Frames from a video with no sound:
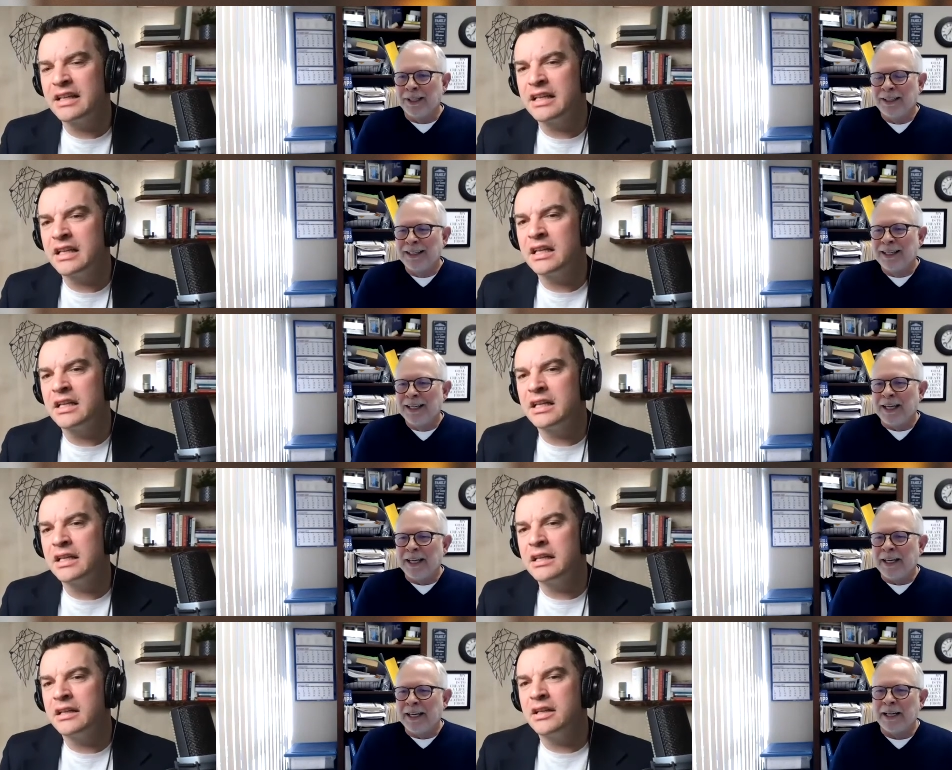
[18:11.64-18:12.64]
Speaker 1: like they
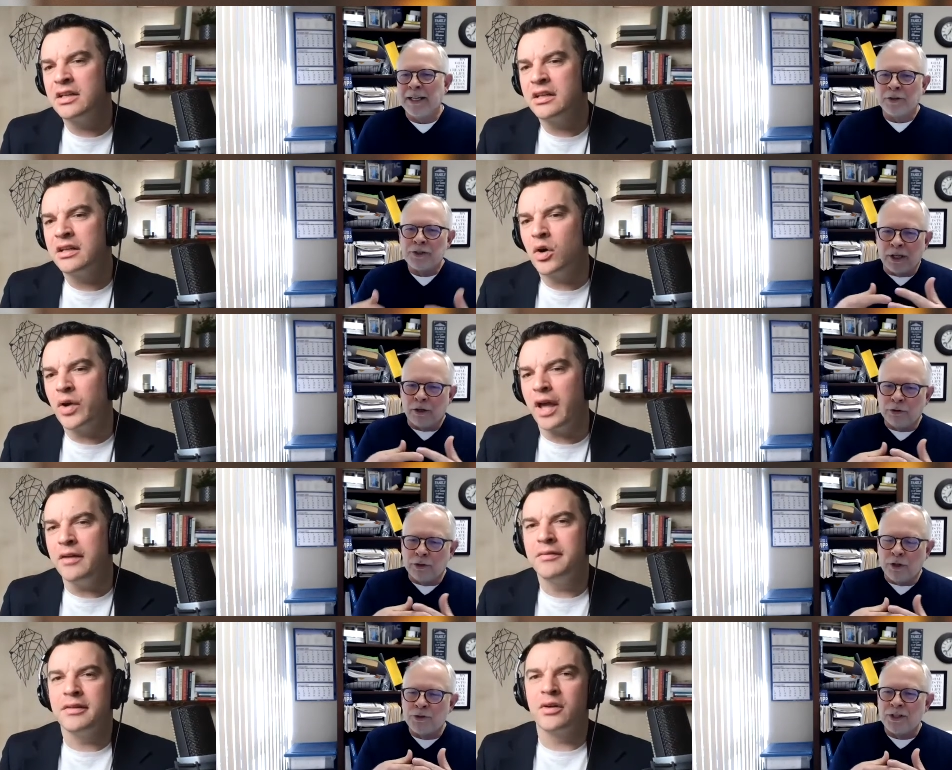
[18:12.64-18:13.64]
could. Okay.
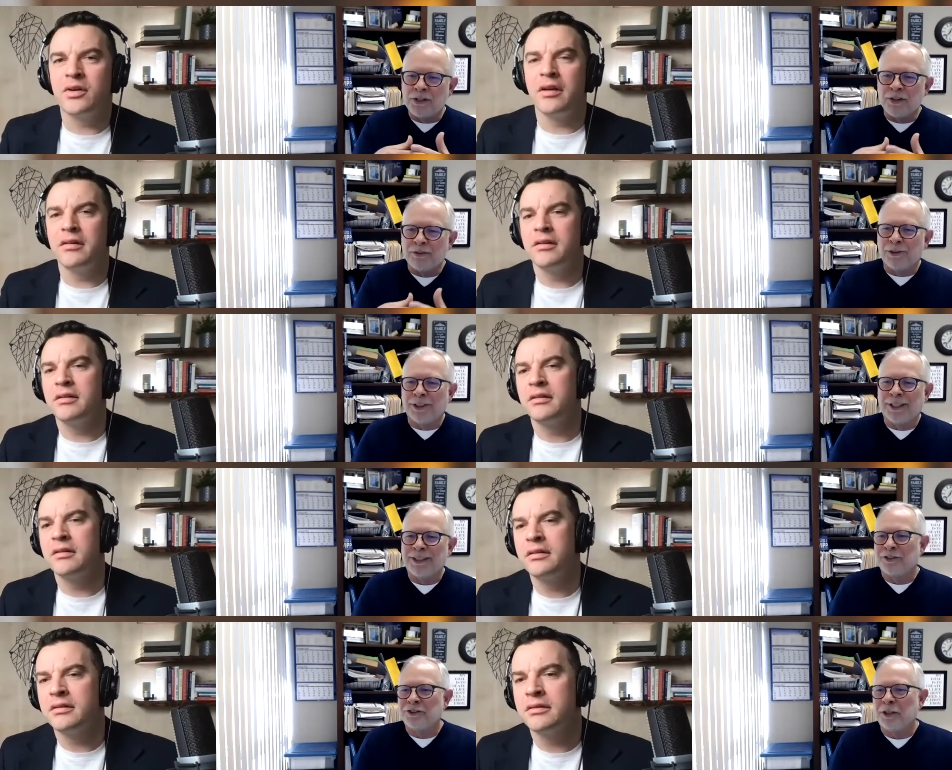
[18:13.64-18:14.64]
And I don't see the
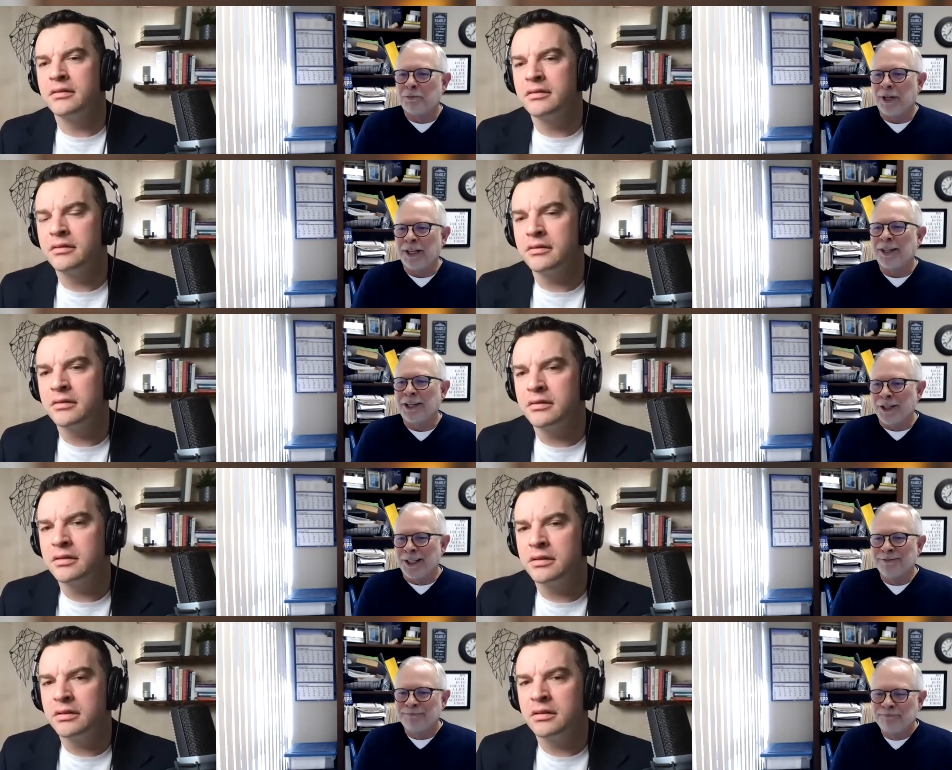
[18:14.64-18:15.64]
closeness of
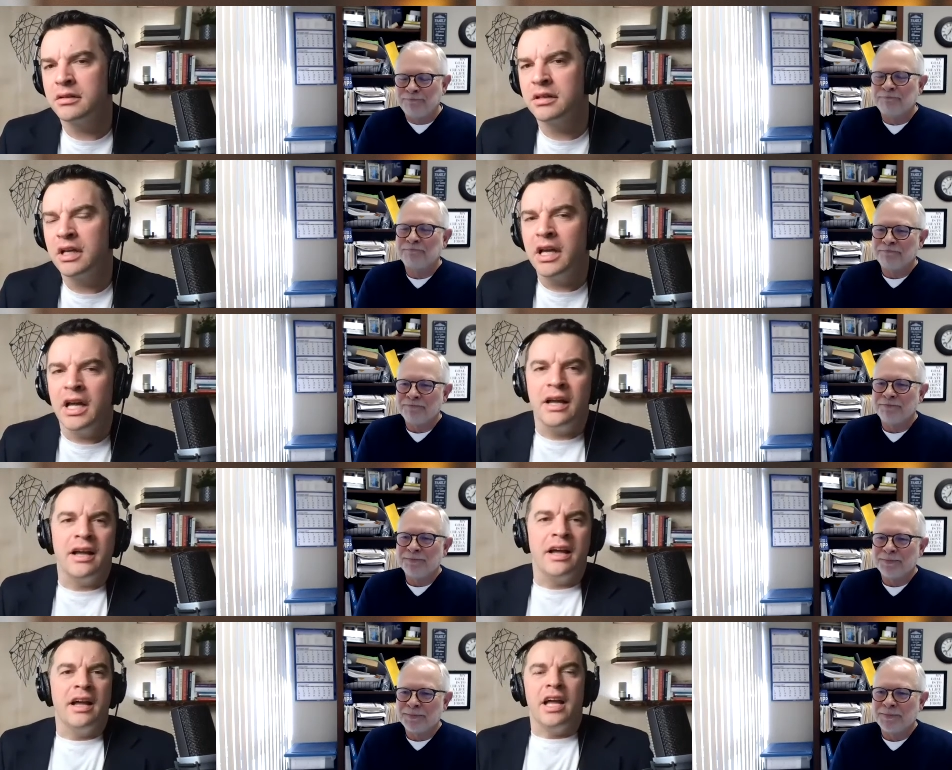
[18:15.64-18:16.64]
relationship like they
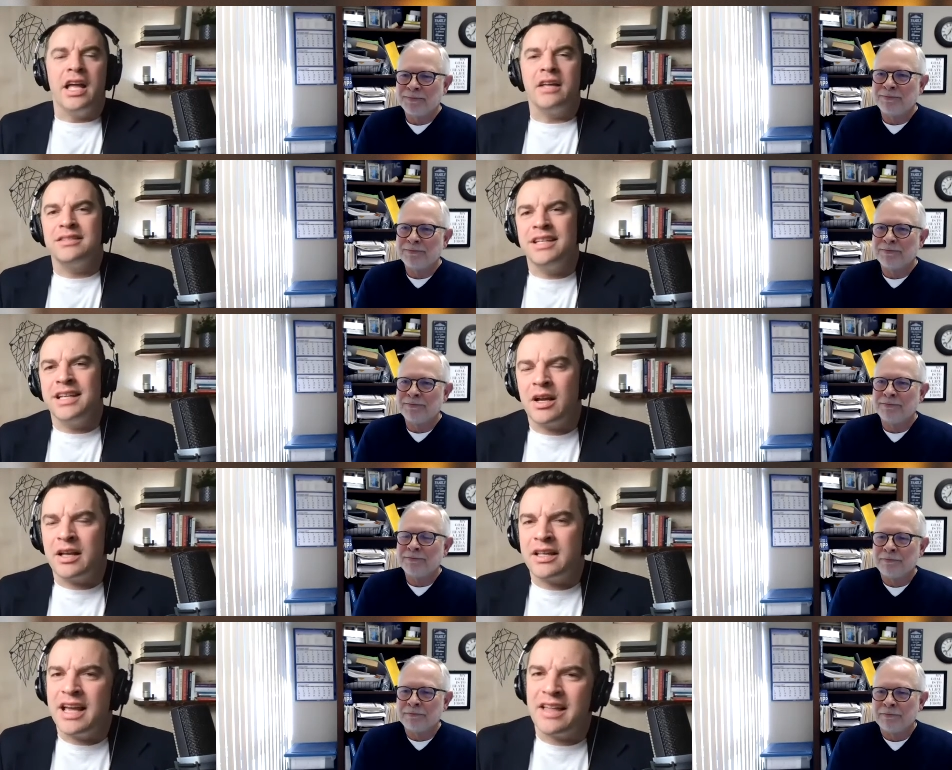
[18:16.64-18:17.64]
could.
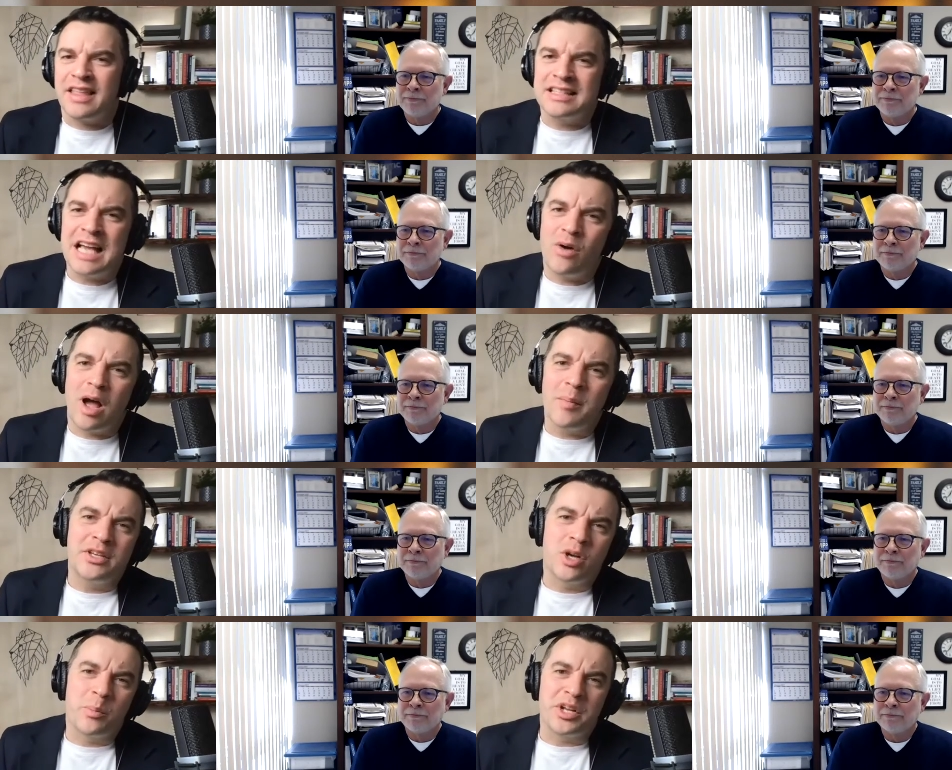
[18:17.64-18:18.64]
Speaker 2: That's how I'm
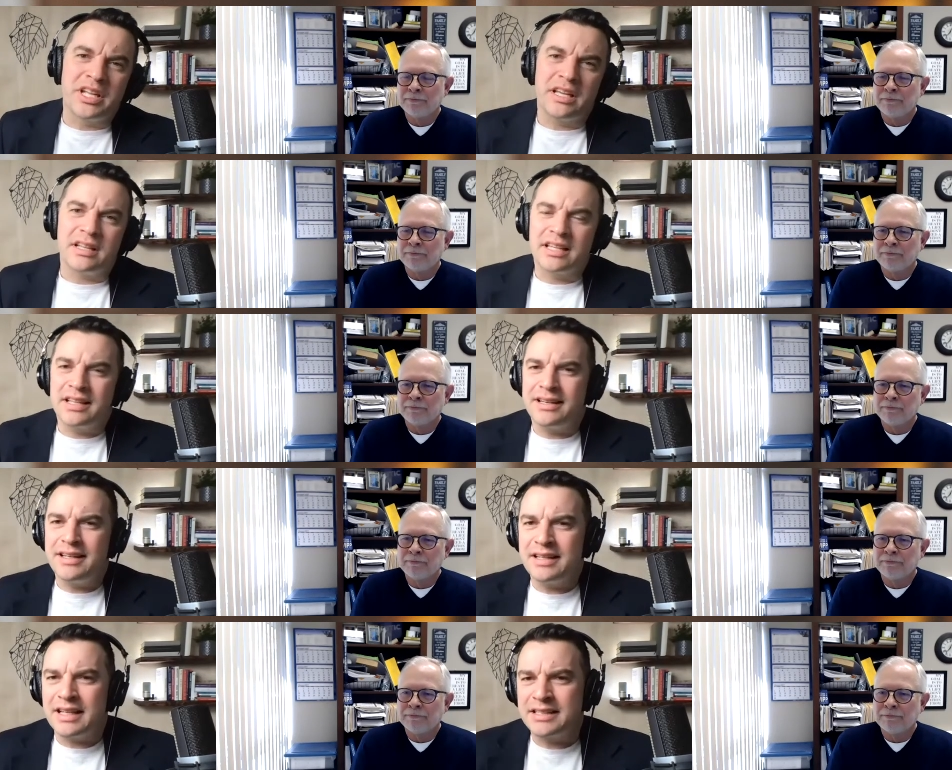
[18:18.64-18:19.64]
interpreting it. Like the
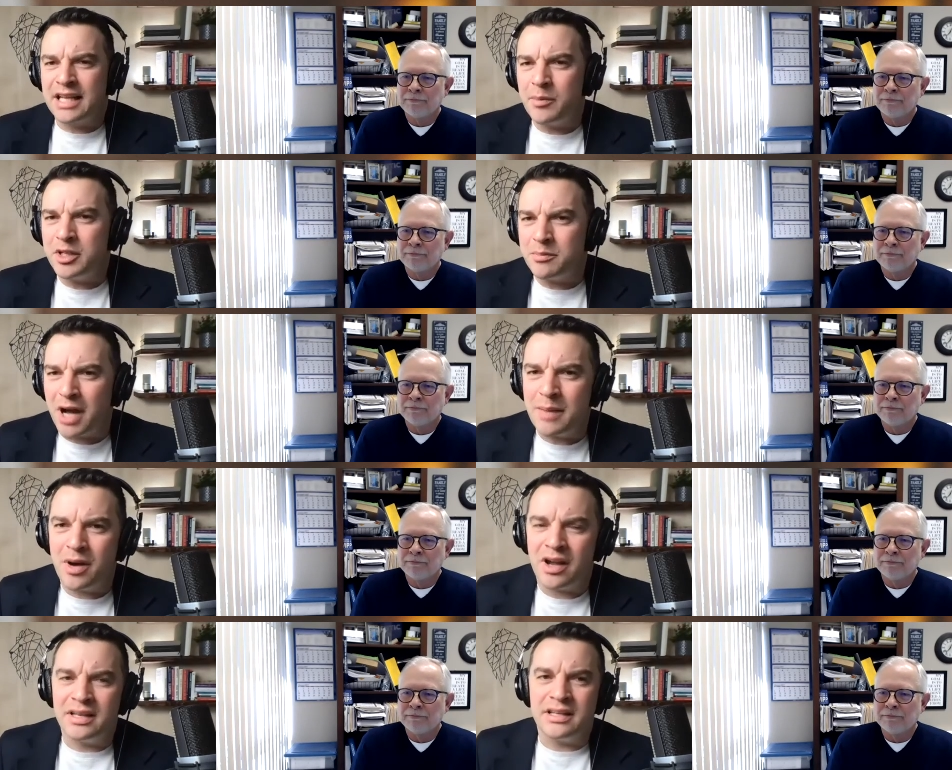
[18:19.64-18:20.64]
idea that's coming to my
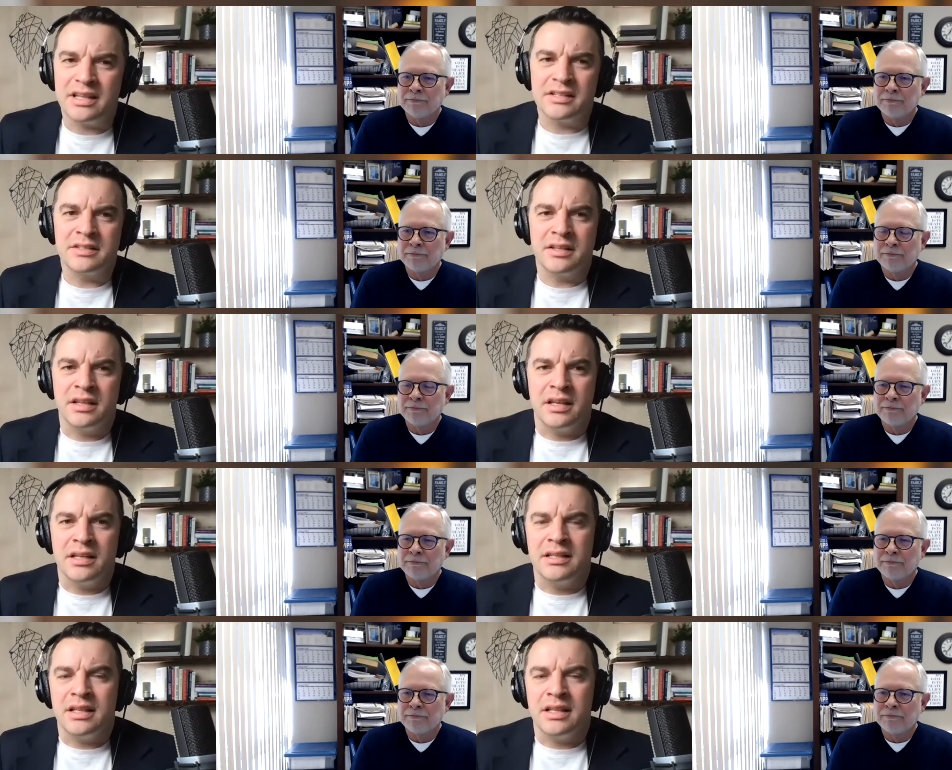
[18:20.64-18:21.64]
mind is
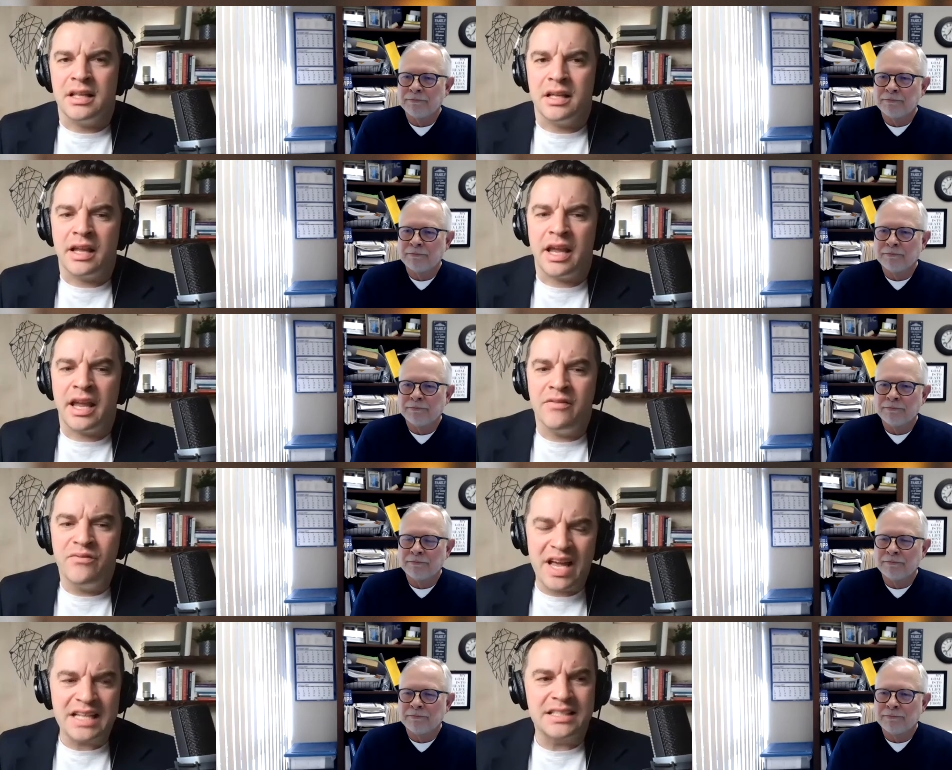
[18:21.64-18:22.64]

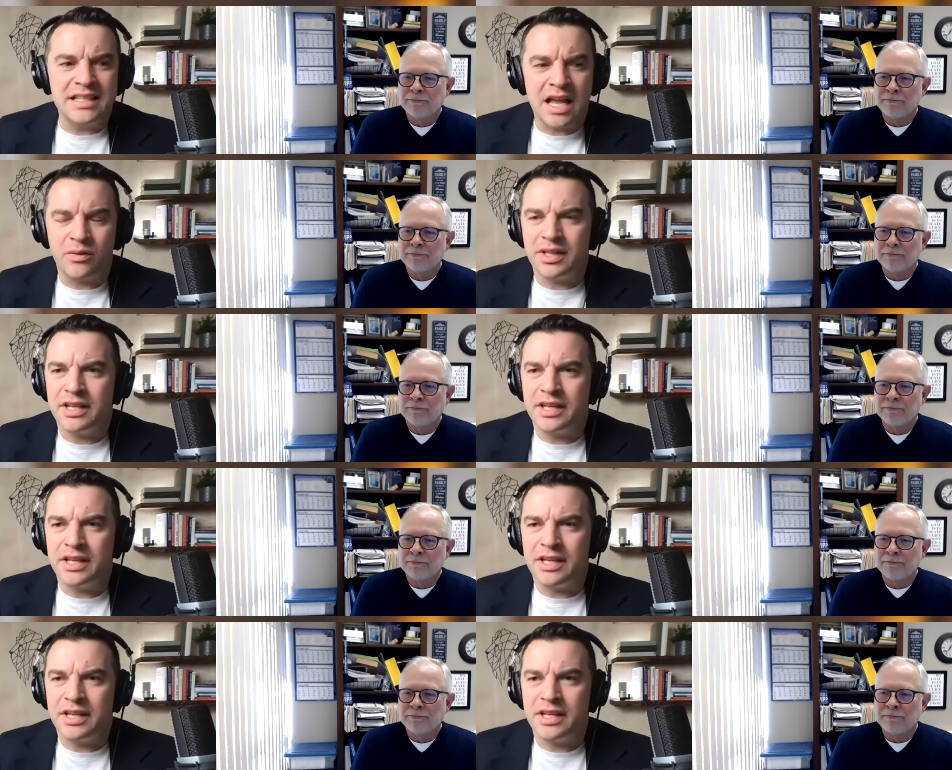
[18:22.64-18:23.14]
invest in that